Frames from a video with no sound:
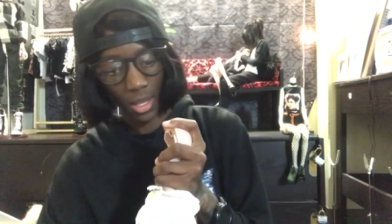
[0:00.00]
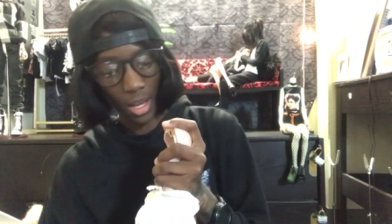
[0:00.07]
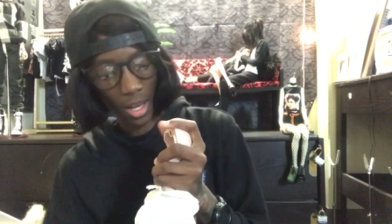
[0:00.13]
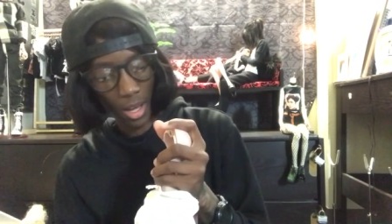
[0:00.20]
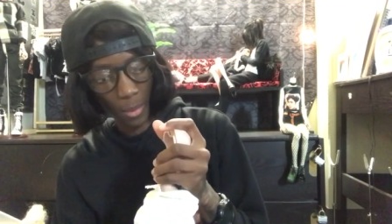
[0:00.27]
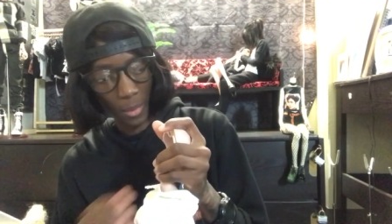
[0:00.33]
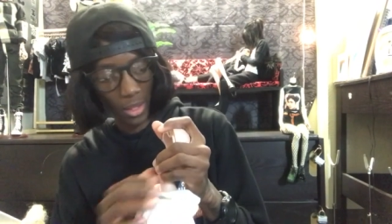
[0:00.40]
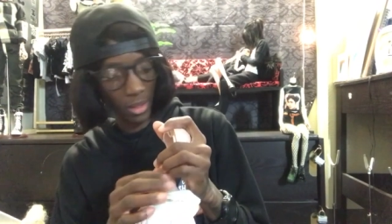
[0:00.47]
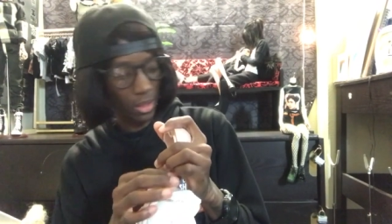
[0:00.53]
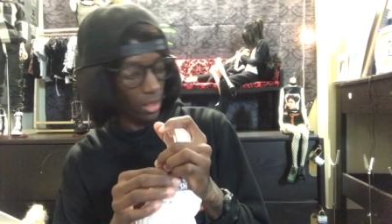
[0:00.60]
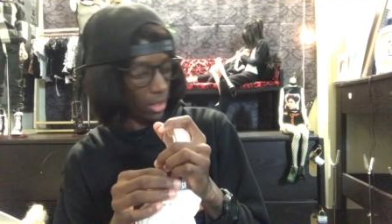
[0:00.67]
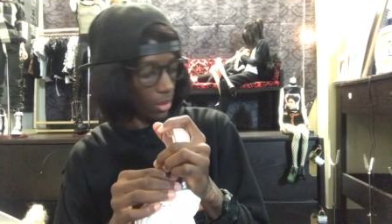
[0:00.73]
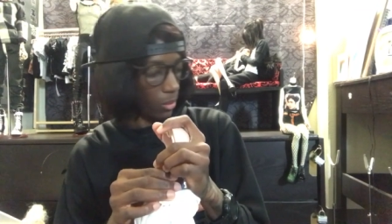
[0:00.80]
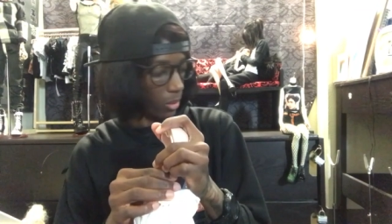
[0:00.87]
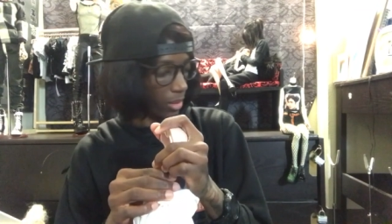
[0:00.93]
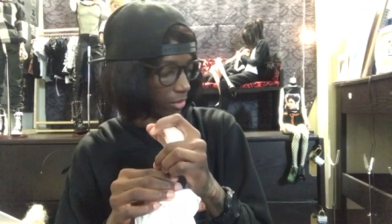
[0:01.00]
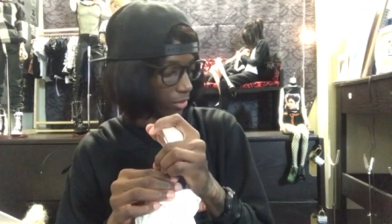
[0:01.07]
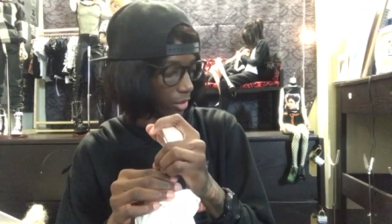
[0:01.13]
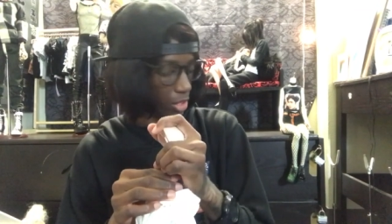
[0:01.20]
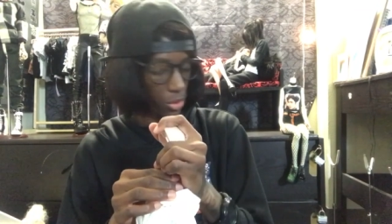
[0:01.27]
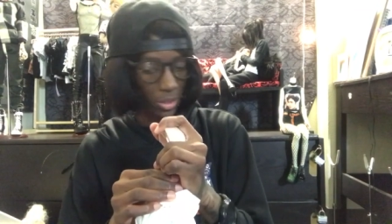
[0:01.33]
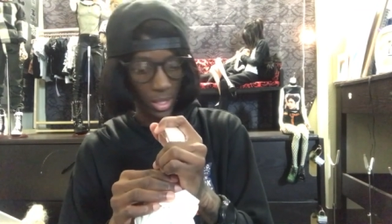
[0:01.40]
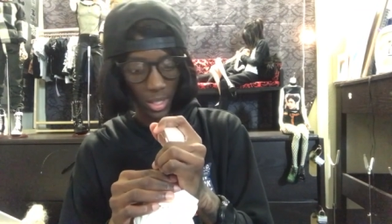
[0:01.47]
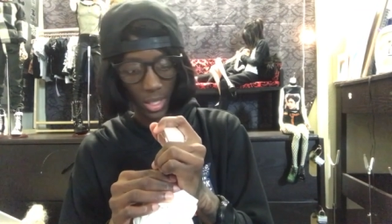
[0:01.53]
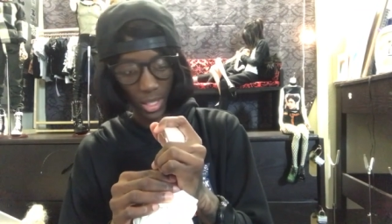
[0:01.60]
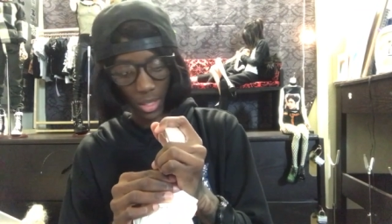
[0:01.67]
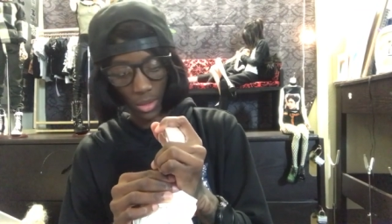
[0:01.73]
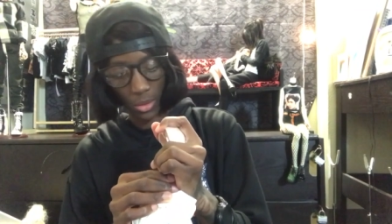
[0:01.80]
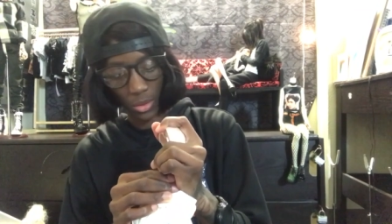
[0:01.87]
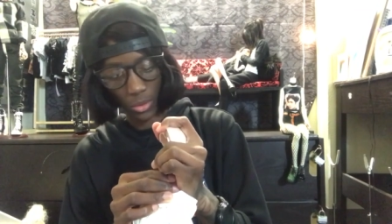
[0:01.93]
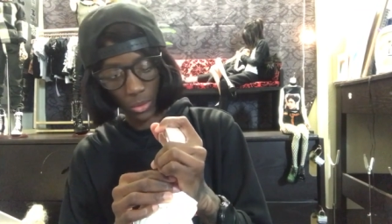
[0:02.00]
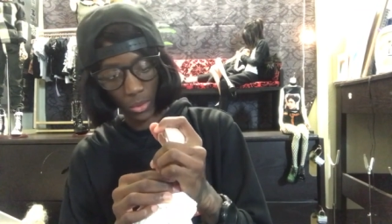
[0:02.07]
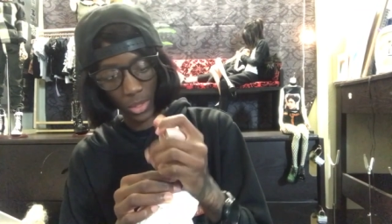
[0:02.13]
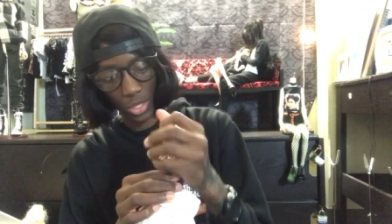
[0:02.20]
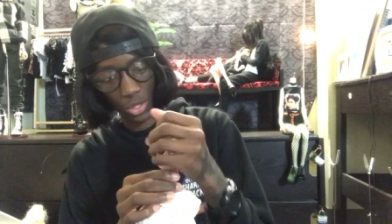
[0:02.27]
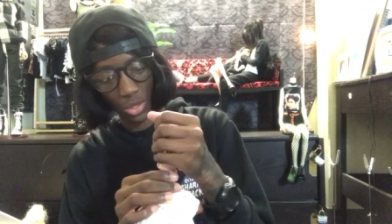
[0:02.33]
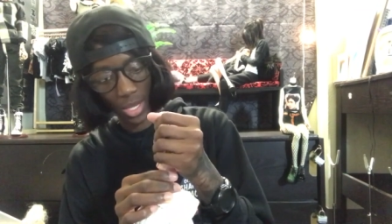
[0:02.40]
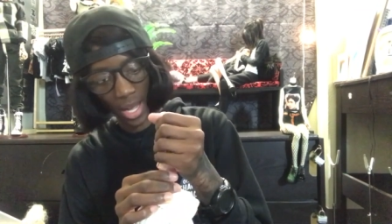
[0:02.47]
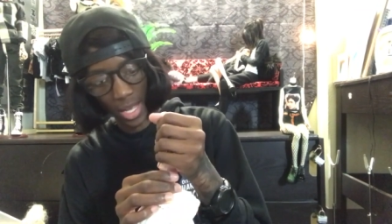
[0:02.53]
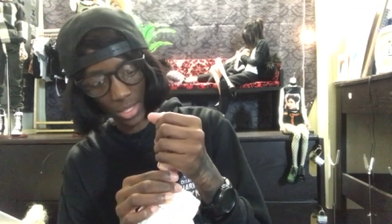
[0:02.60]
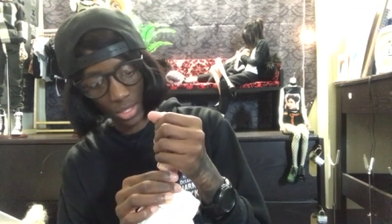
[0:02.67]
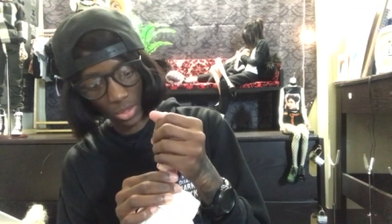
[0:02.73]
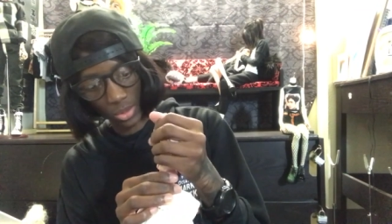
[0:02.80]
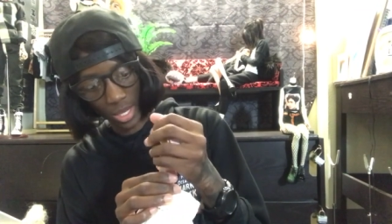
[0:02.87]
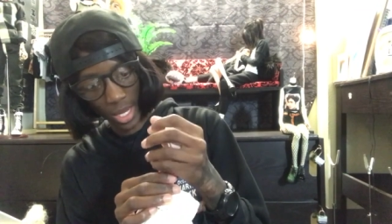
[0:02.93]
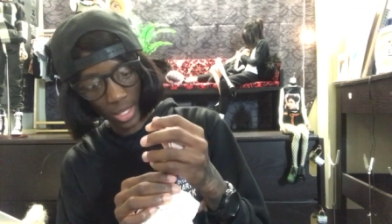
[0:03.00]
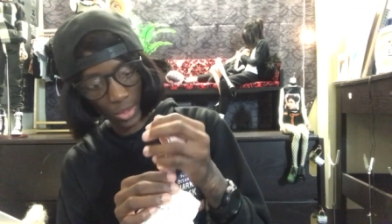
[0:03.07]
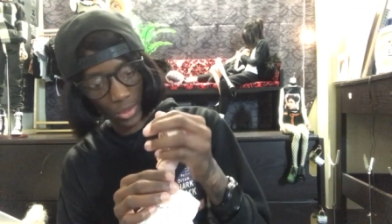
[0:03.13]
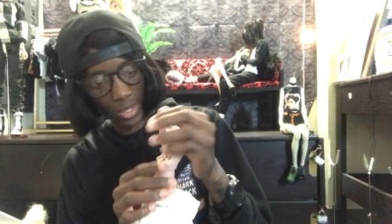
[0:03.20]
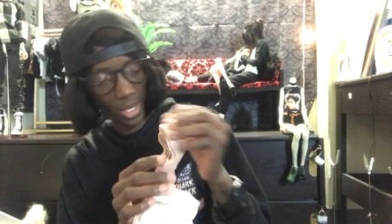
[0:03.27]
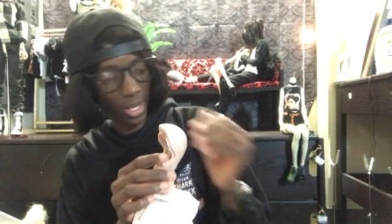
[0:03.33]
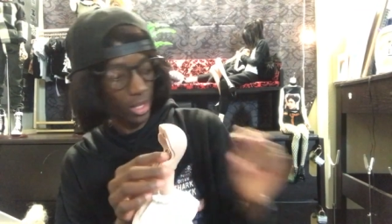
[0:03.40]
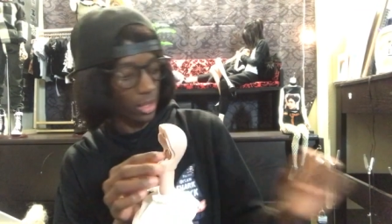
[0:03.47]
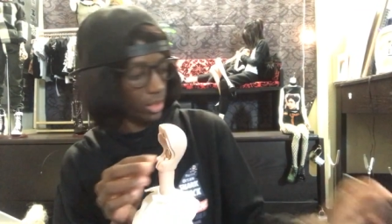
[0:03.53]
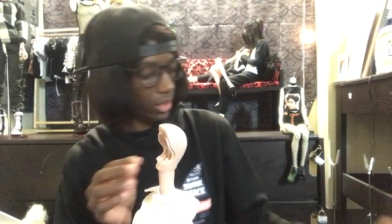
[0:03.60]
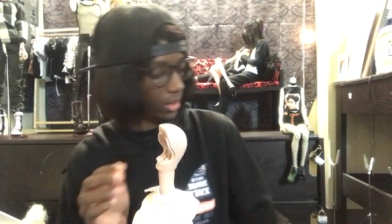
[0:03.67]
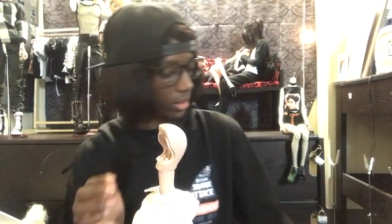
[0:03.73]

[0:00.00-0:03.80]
Um, and then one for Trinity, which you guys do not know yet